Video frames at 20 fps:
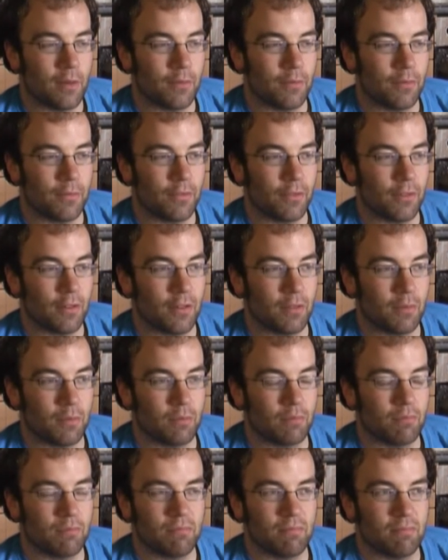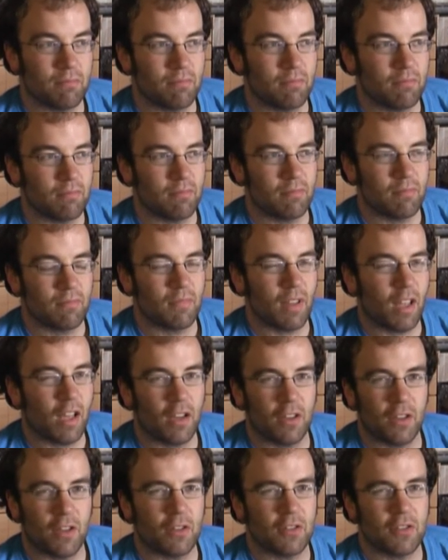for a
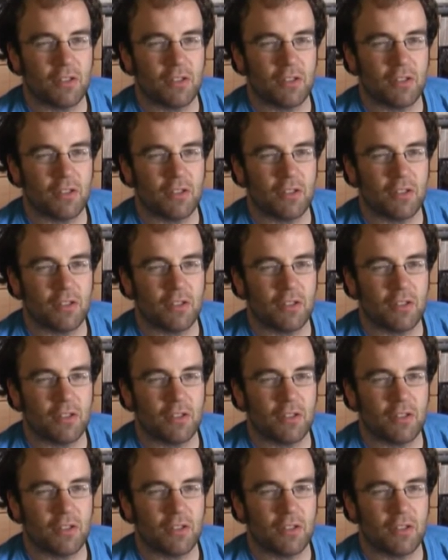good